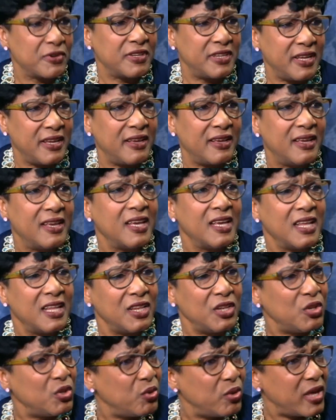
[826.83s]
day?
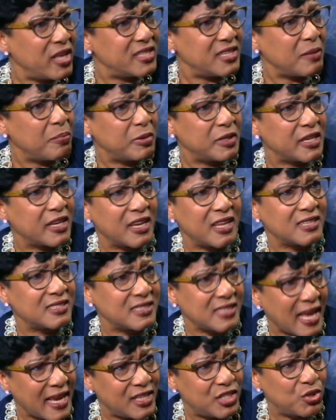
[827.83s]
Is there a particular
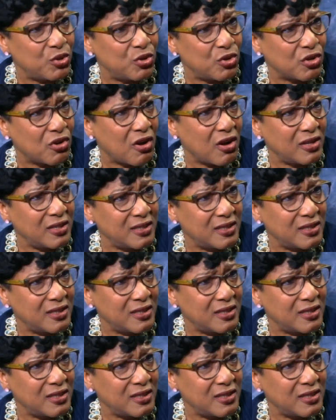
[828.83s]
site you look on?